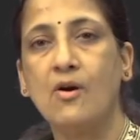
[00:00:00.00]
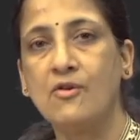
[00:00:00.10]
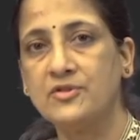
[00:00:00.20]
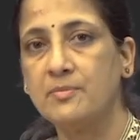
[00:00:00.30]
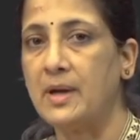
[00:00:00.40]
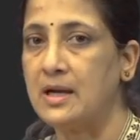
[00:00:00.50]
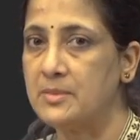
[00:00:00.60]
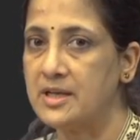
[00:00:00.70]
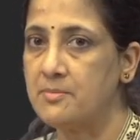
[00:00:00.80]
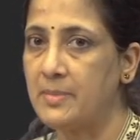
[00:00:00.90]
of the
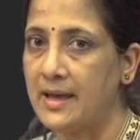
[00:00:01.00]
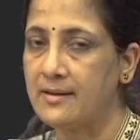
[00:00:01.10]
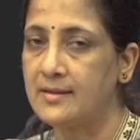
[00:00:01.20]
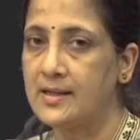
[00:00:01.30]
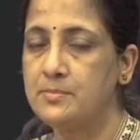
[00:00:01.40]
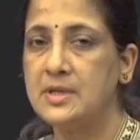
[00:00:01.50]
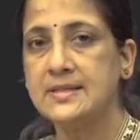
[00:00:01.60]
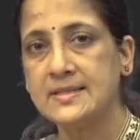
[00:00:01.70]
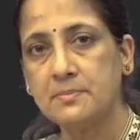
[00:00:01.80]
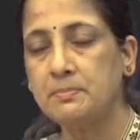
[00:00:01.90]
pulmonary
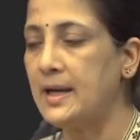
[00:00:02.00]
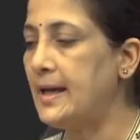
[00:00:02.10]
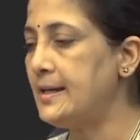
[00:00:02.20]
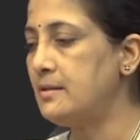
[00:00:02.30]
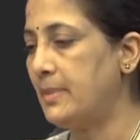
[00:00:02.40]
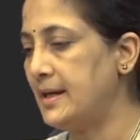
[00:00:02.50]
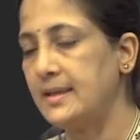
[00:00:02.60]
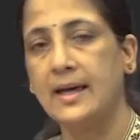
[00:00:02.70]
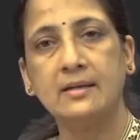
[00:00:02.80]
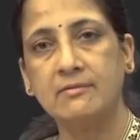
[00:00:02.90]
parenchyma supplied by
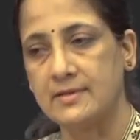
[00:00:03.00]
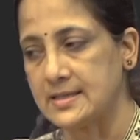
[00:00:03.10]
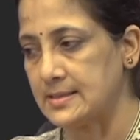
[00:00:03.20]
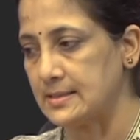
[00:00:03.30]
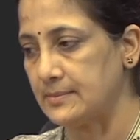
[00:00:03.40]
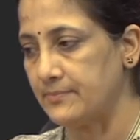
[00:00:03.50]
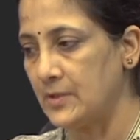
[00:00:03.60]
that vessel.